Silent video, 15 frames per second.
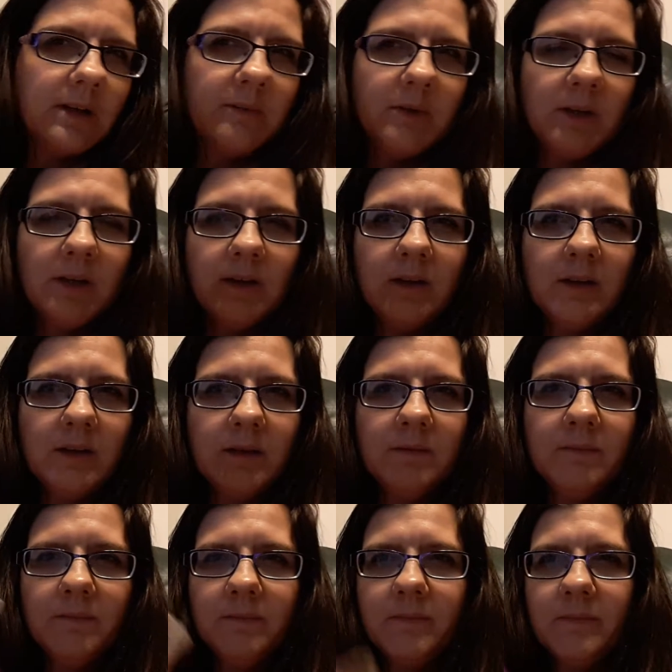aim to get it done.
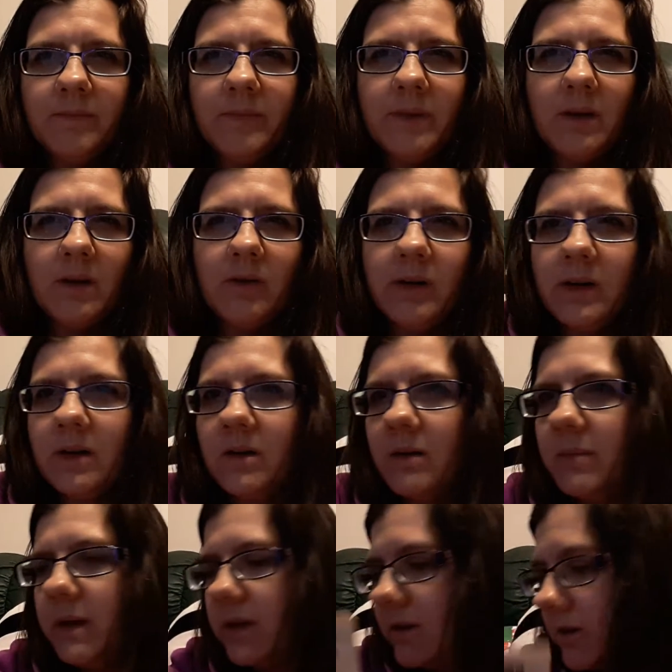I reckon I'll
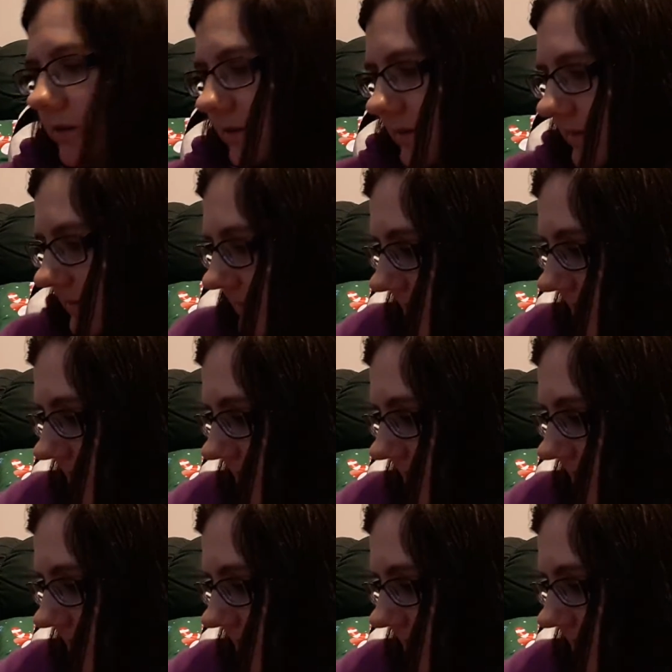be close.